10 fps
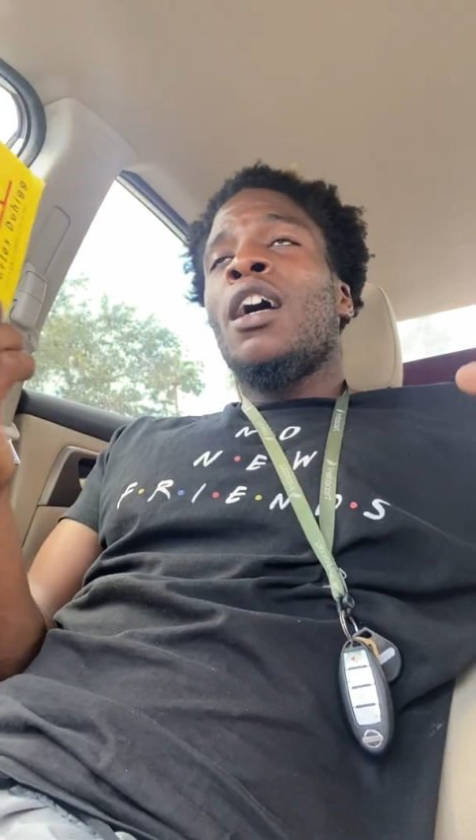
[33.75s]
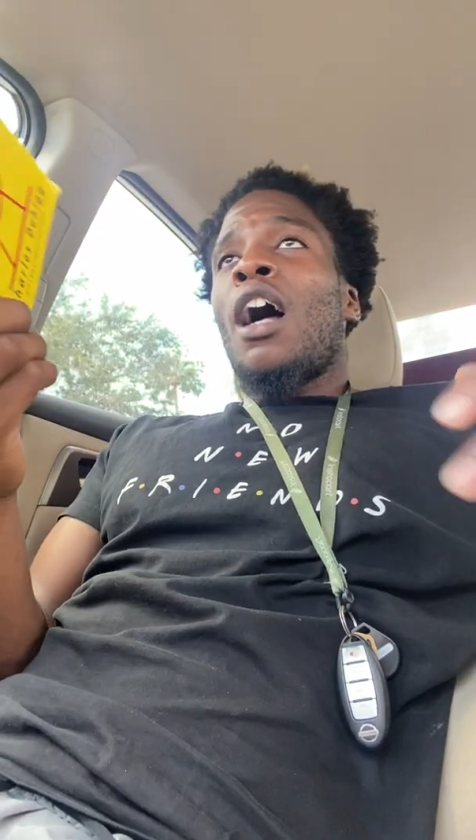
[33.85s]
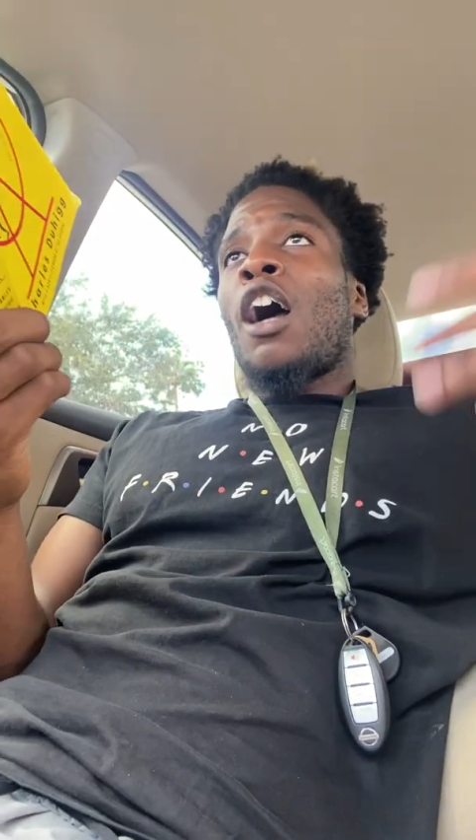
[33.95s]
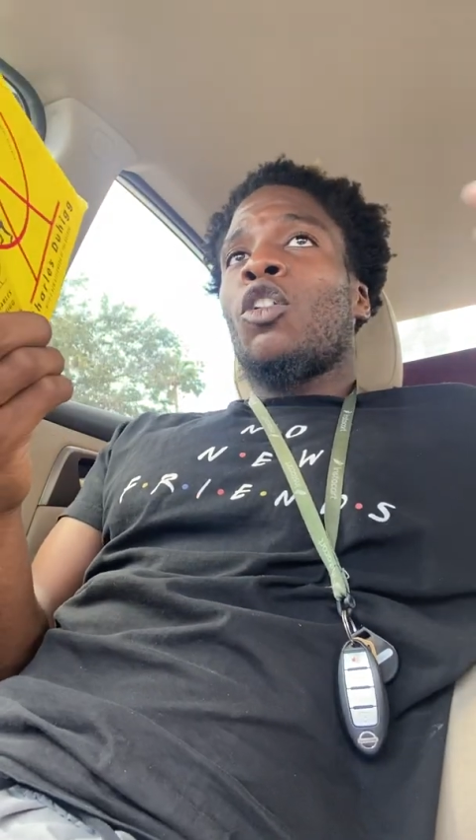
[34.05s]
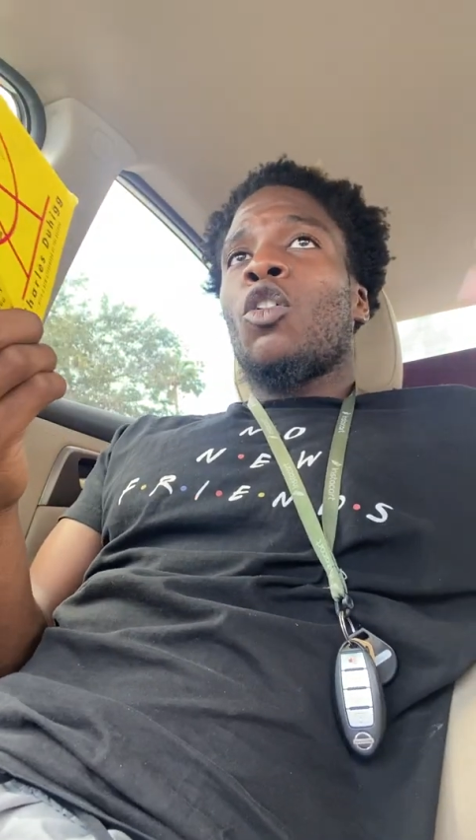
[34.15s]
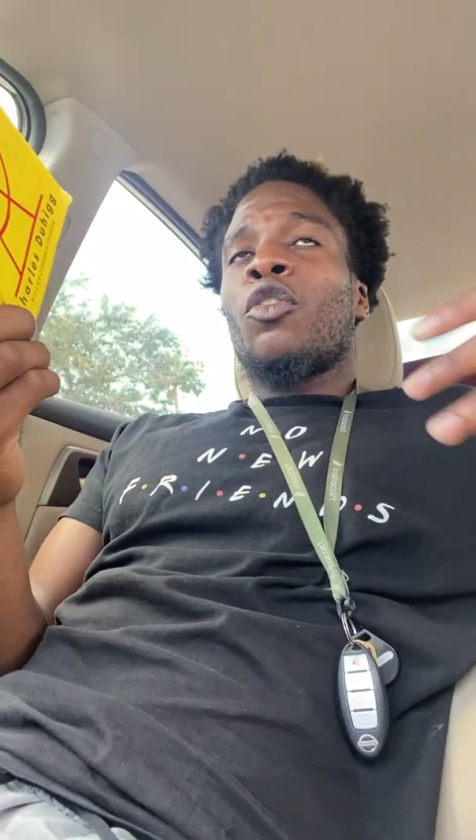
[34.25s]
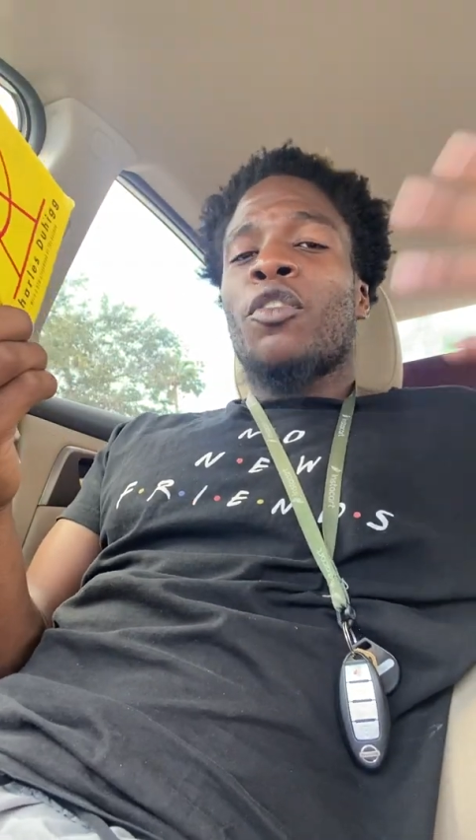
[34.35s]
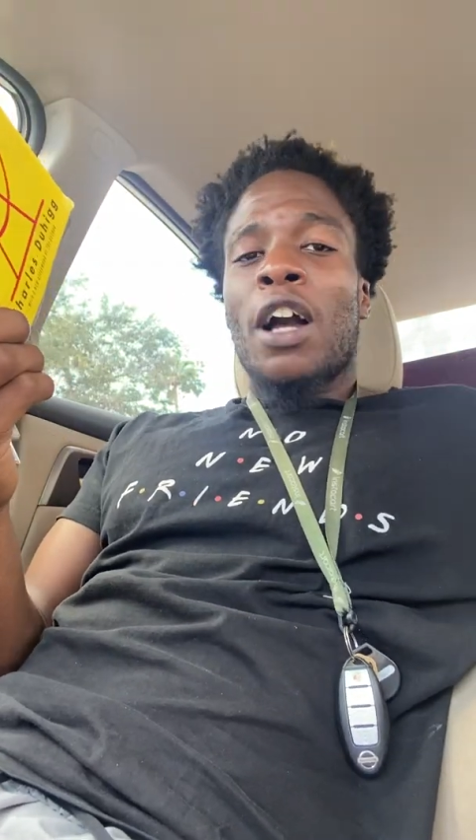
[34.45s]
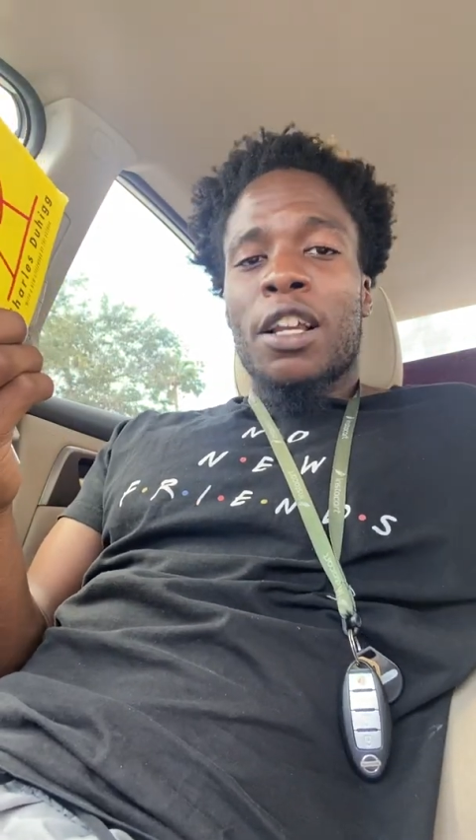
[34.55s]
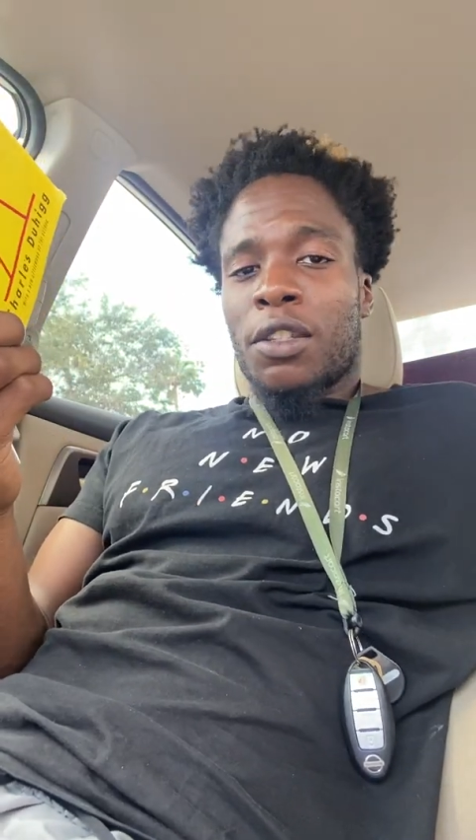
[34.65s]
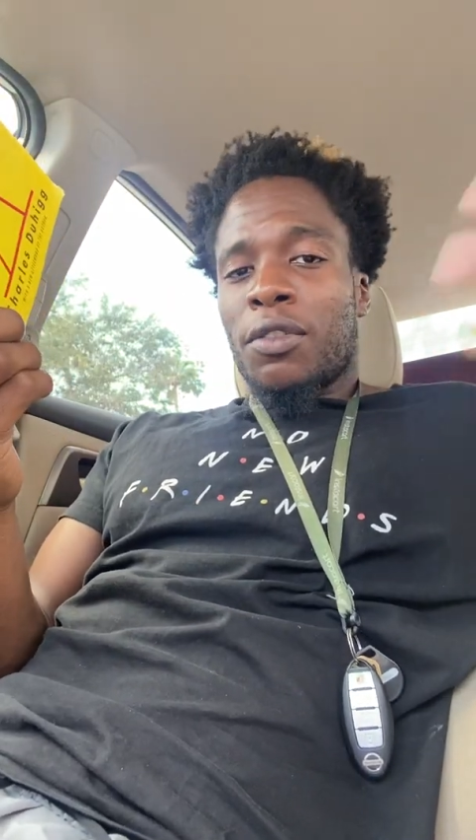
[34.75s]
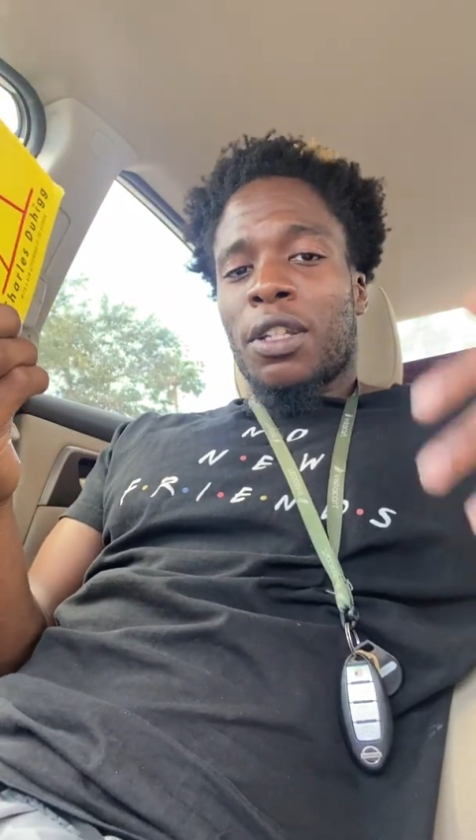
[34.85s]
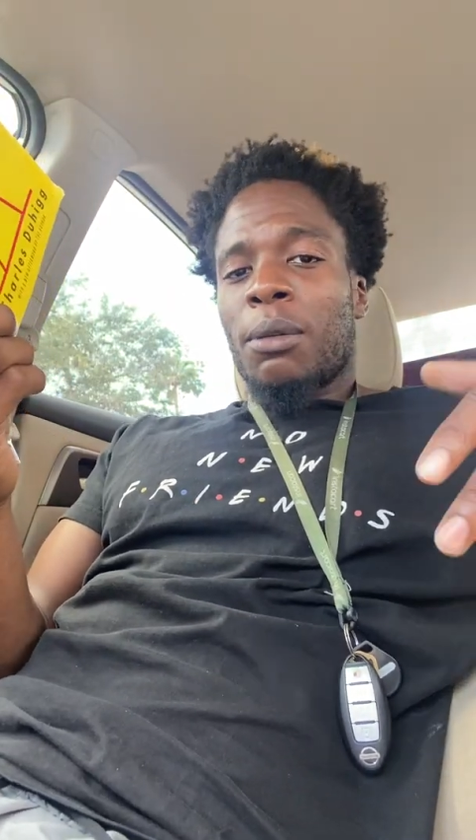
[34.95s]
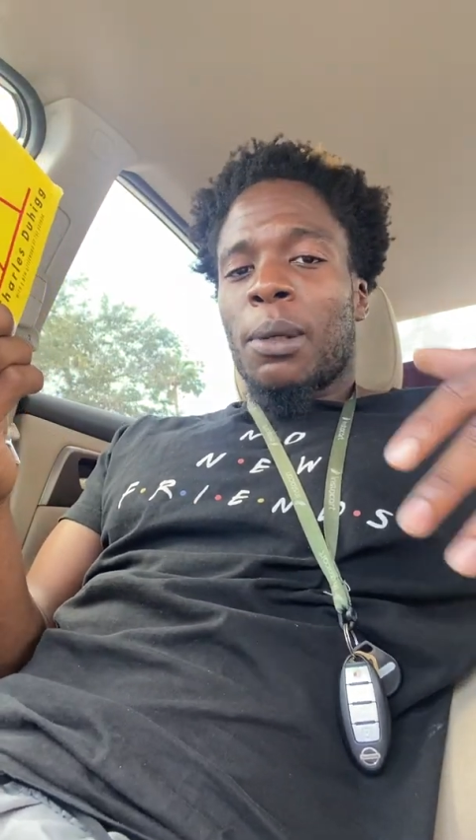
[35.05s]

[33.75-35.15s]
I don't know if you guys have seen,